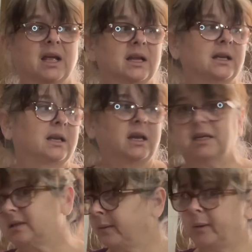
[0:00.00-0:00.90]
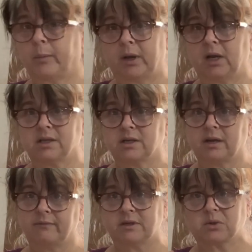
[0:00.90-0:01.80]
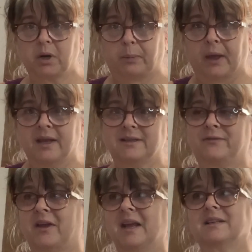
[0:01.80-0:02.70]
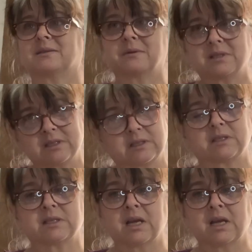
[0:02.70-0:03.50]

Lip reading: needs to be put into inventory bin phase, which is